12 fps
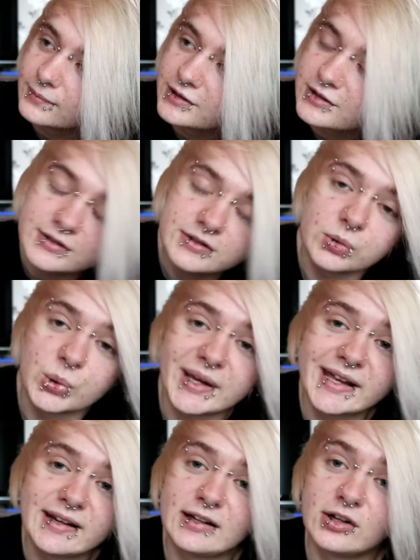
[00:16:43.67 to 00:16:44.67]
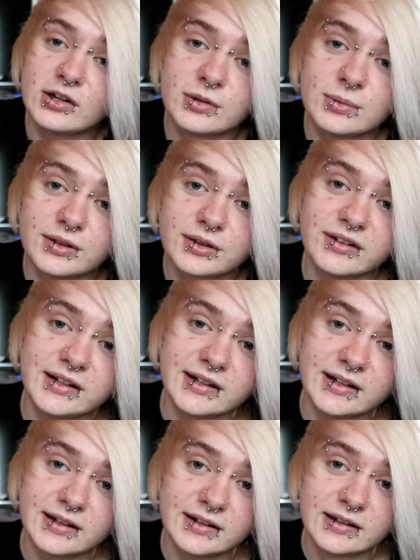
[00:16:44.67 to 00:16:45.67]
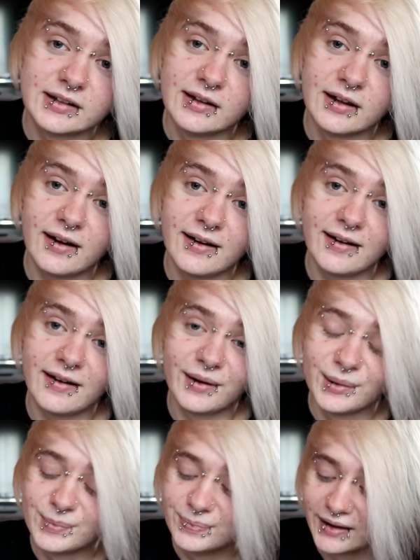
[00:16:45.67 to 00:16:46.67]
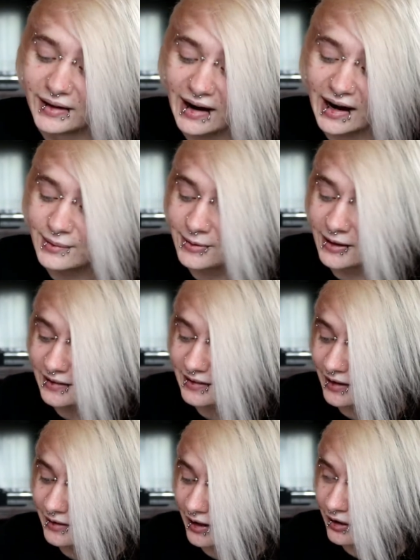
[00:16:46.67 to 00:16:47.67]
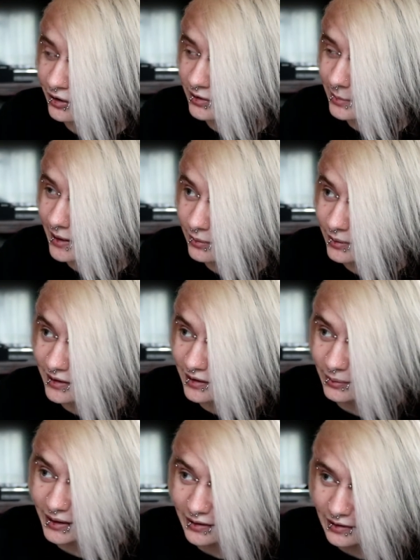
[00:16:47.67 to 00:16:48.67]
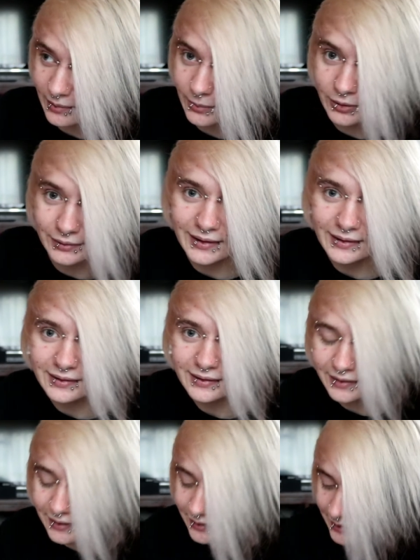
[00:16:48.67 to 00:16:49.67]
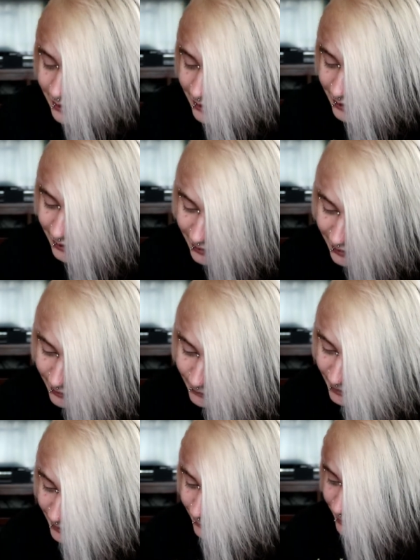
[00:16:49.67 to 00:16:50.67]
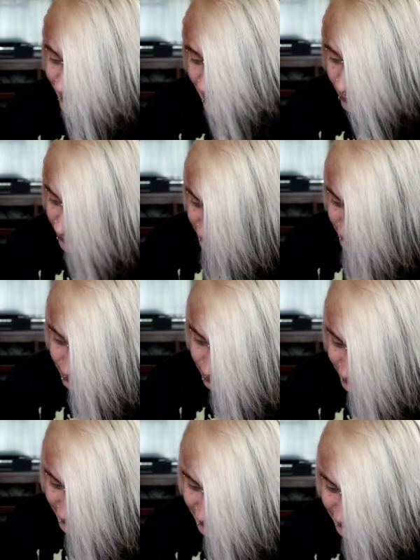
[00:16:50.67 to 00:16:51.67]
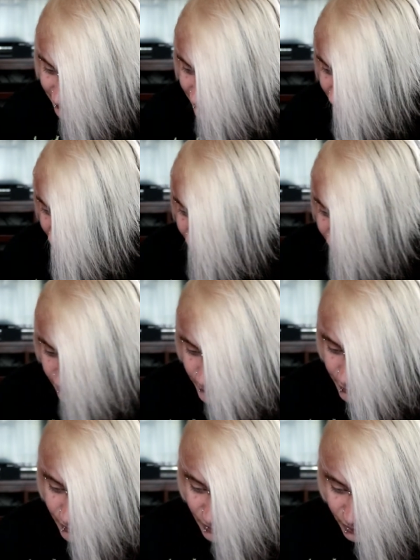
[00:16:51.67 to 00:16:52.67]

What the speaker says: was just a weird look with green hair. I think I looked better with it when I did it more recently, but that wasn't all green either. I would love to go all